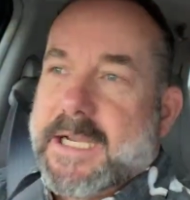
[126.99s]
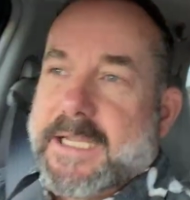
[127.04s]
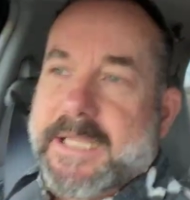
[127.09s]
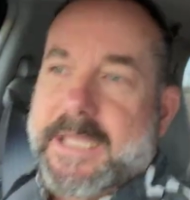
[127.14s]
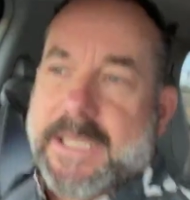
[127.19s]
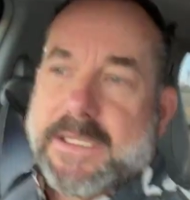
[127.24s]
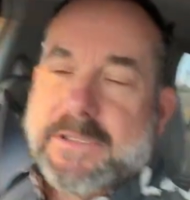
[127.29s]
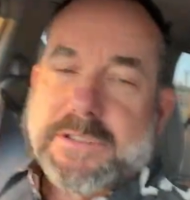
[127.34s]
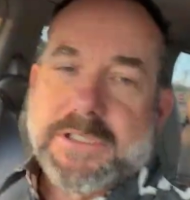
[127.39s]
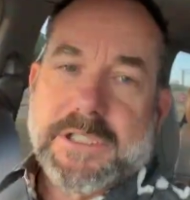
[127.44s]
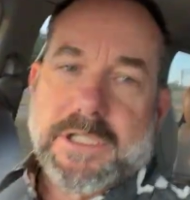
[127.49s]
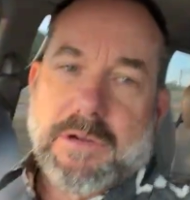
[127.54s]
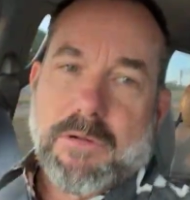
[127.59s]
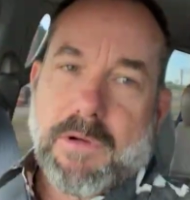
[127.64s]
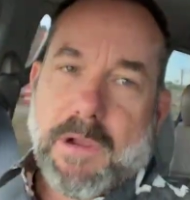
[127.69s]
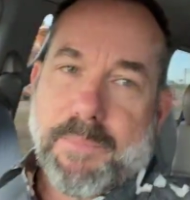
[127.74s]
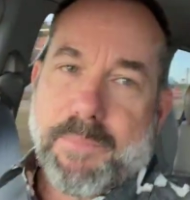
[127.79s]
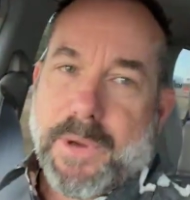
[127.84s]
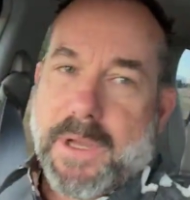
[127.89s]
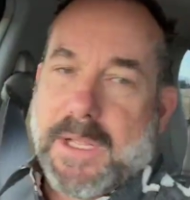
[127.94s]
against
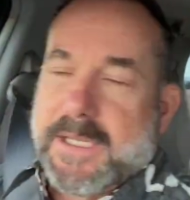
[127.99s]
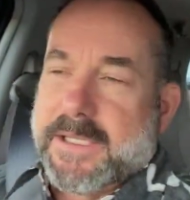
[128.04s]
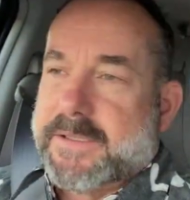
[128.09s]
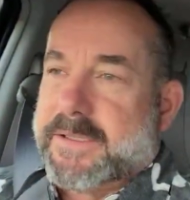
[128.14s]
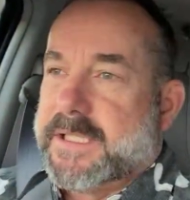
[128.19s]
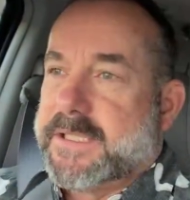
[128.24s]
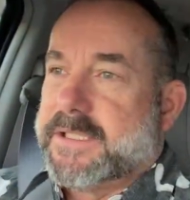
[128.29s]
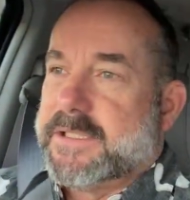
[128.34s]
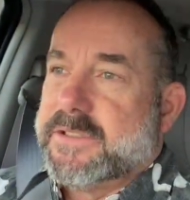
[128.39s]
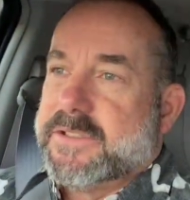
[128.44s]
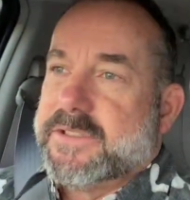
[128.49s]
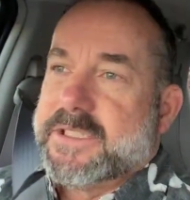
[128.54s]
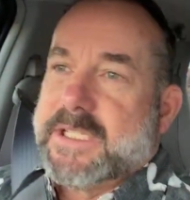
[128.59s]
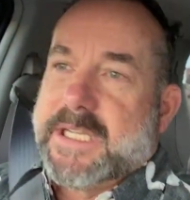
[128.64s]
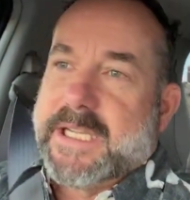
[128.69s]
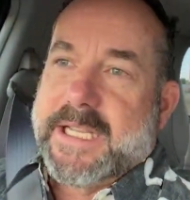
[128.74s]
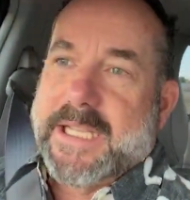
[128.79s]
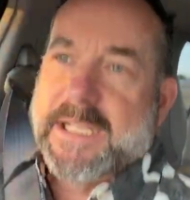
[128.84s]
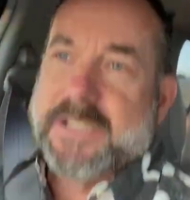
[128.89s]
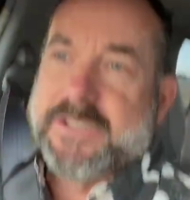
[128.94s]
corrupt politicians
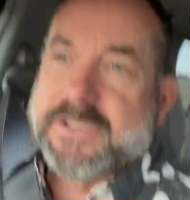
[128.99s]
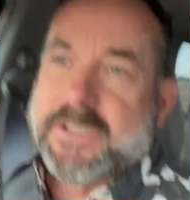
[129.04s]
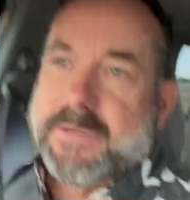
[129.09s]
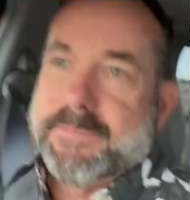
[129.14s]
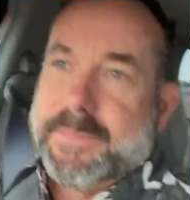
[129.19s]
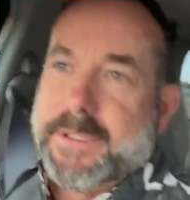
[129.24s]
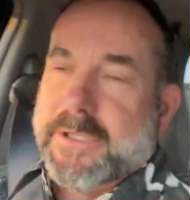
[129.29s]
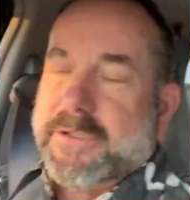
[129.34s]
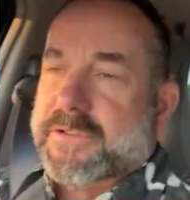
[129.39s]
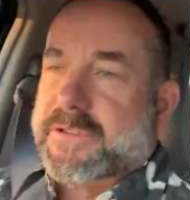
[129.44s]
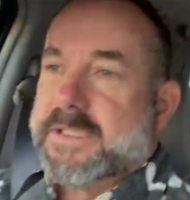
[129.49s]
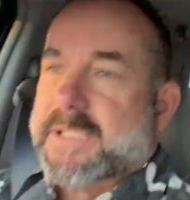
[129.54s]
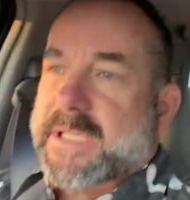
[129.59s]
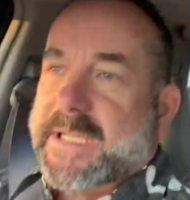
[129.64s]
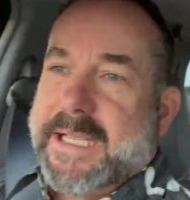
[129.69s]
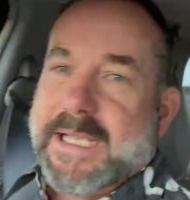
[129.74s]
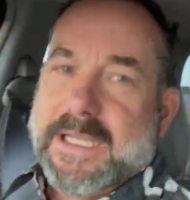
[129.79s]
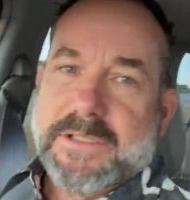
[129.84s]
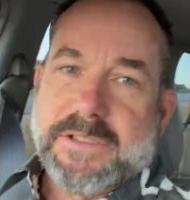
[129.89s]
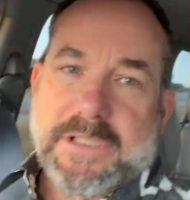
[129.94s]
and against abuse
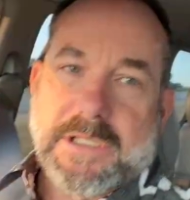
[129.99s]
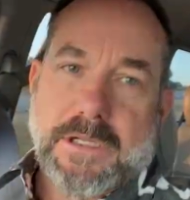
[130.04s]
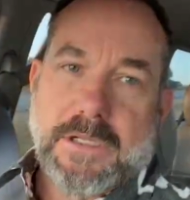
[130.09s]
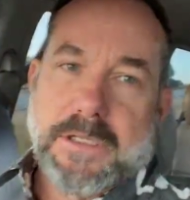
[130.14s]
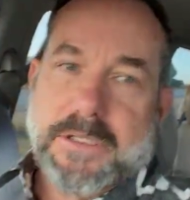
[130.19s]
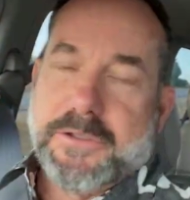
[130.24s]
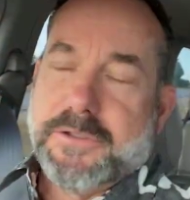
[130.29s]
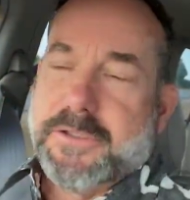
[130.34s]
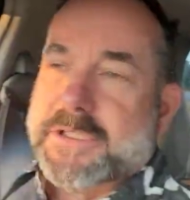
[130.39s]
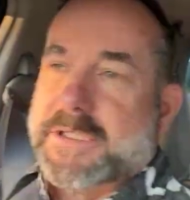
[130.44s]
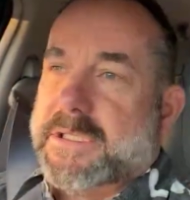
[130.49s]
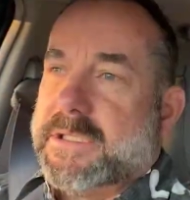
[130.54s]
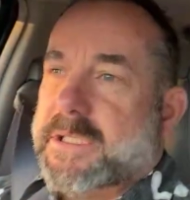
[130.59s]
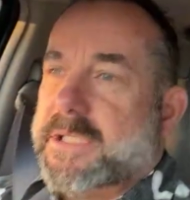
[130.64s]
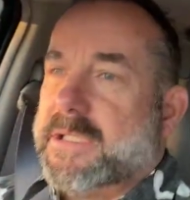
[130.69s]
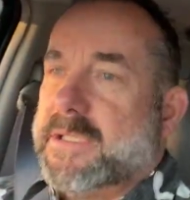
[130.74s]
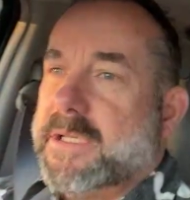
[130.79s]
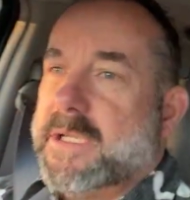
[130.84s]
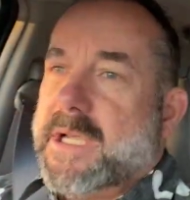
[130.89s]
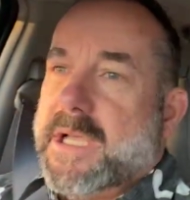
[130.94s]
and against
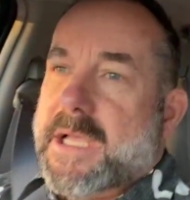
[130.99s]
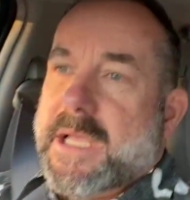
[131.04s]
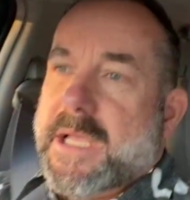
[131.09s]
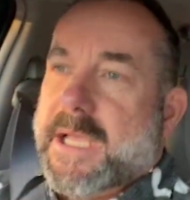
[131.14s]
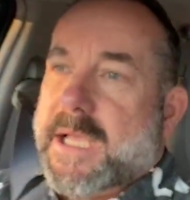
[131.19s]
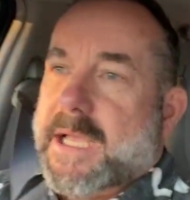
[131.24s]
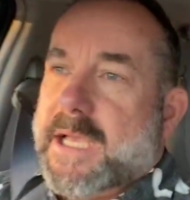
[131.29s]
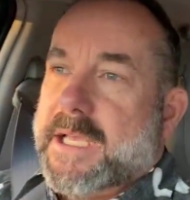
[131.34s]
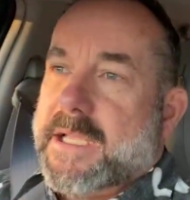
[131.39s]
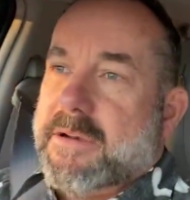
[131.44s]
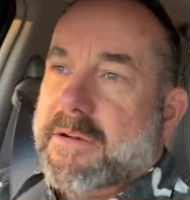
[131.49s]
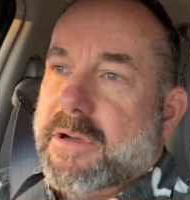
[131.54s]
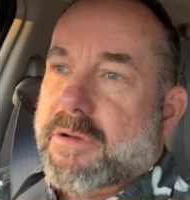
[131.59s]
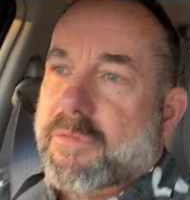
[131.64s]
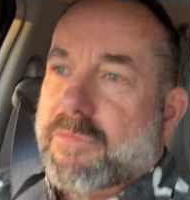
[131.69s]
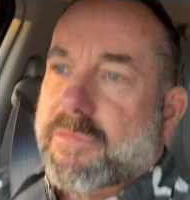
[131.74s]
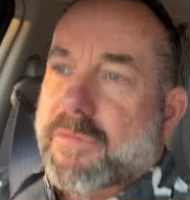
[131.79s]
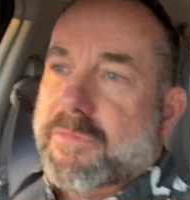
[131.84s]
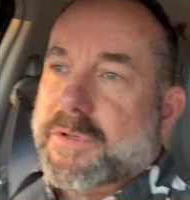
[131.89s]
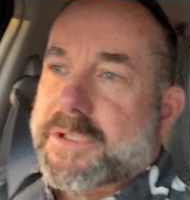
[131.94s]
collusion and
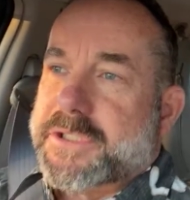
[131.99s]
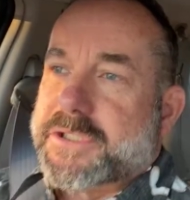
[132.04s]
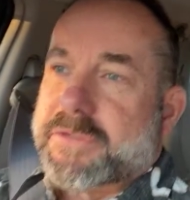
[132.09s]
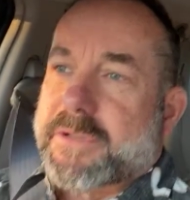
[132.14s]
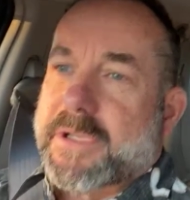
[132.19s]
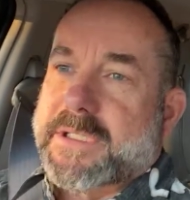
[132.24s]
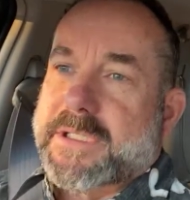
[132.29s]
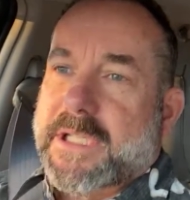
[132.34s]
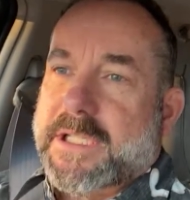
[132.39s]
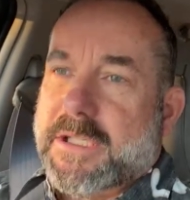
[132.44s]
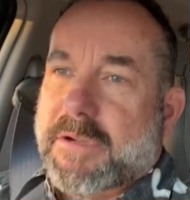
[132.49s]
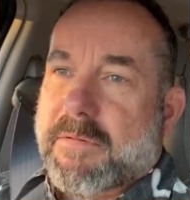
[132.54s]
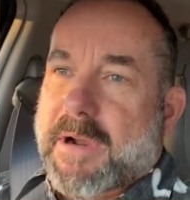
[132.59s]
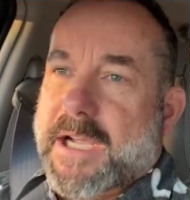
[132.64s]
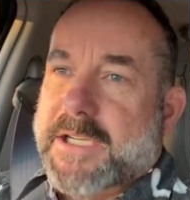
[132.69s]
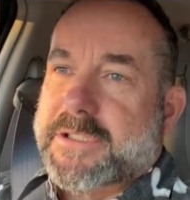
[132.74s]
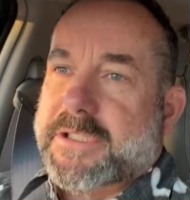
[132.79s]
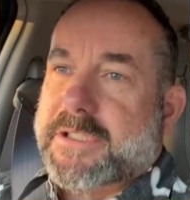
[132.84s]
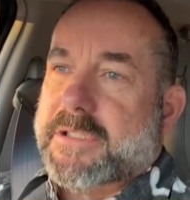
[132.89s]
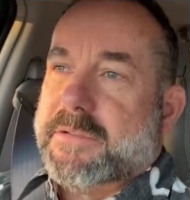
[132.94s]
restricting the
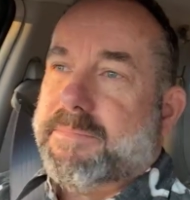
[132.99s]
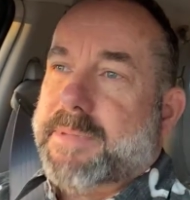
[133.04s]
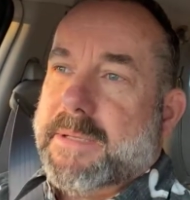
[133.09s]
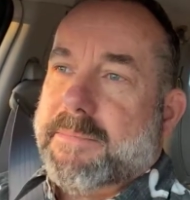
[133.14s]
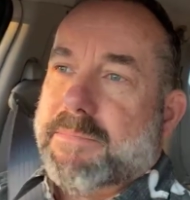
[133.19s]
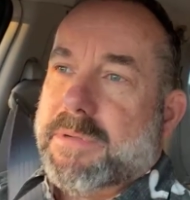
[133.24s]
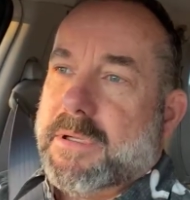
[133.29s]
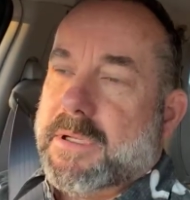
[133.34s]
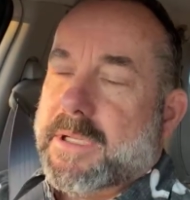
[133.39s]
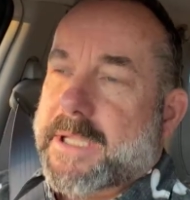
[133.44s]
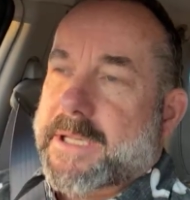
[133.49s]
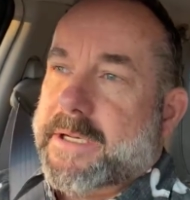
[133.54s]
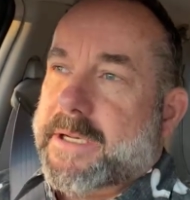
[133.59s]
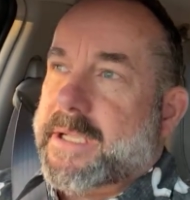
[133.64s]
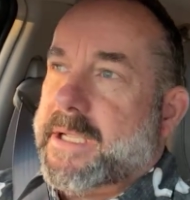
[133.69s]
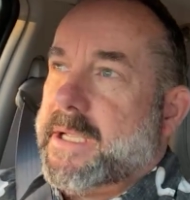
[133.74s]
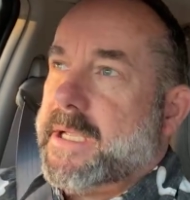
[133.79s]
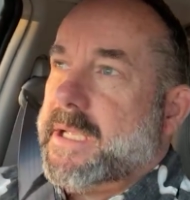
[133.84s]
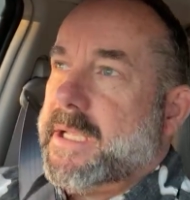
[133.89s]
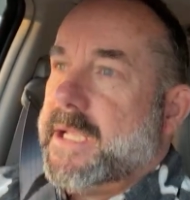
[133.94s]
rights of the people
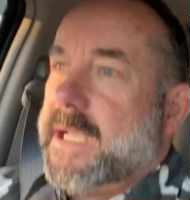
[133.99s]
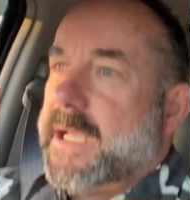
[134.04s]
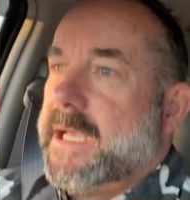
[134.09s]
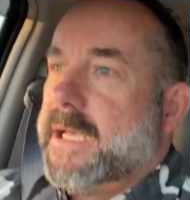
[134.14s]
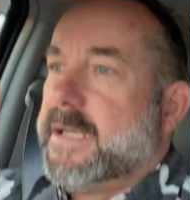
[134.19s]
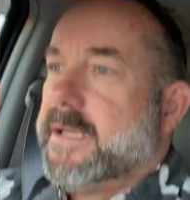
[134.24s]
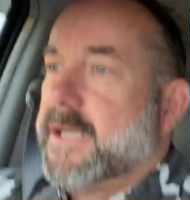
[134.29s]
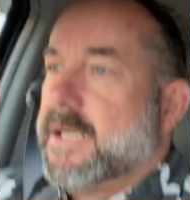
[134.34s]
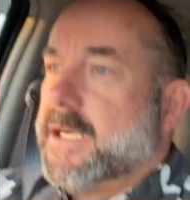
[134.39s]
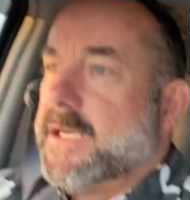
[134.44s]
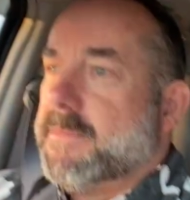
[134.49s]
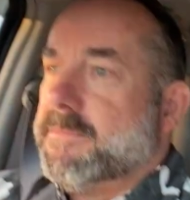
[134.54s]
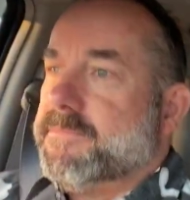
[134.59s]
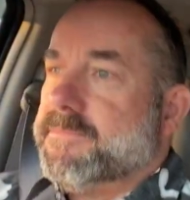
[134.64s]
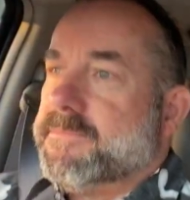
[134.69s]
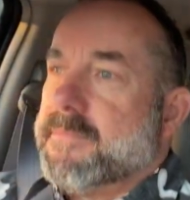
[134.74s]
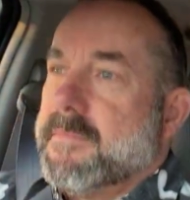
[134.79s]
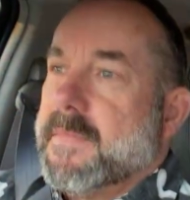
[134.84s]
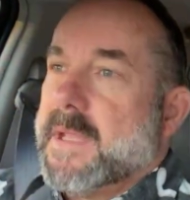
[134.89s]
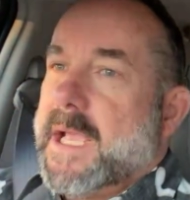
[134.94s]
and and
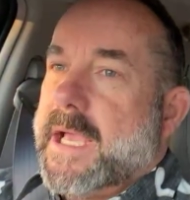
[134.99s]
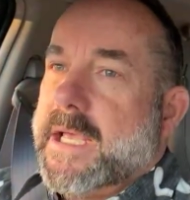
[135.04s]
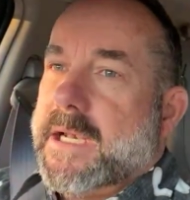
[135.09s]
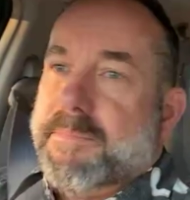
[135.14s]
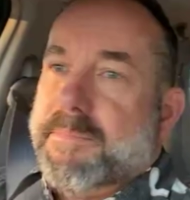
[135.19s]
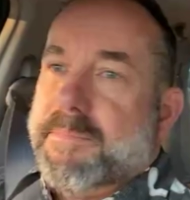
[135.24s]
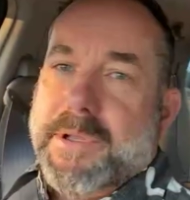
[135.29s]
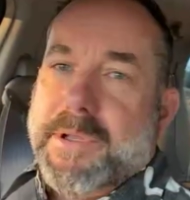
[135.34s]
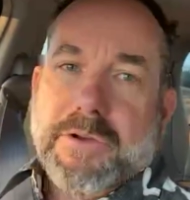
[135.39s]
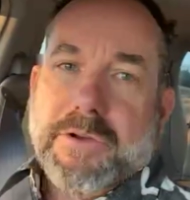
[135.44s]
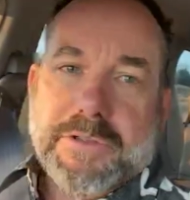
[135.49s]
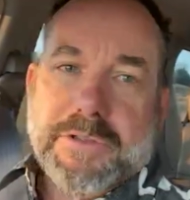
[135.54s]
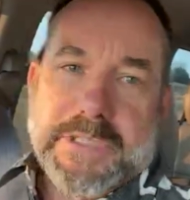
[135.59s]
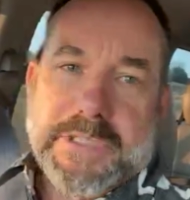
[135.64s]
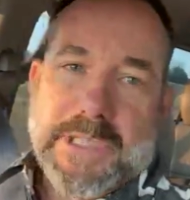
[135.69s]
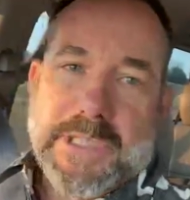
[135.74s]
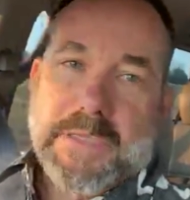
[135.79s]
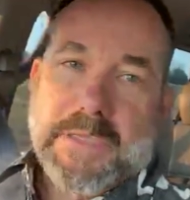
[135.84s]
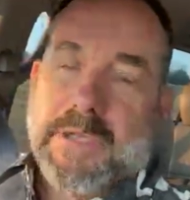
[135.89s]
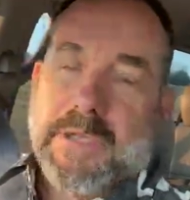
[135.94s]

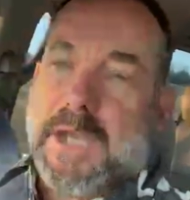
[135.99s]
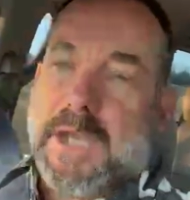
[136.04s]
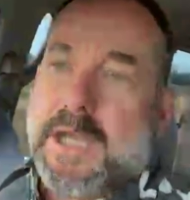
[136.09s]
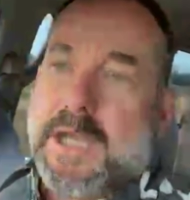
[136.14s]
abusing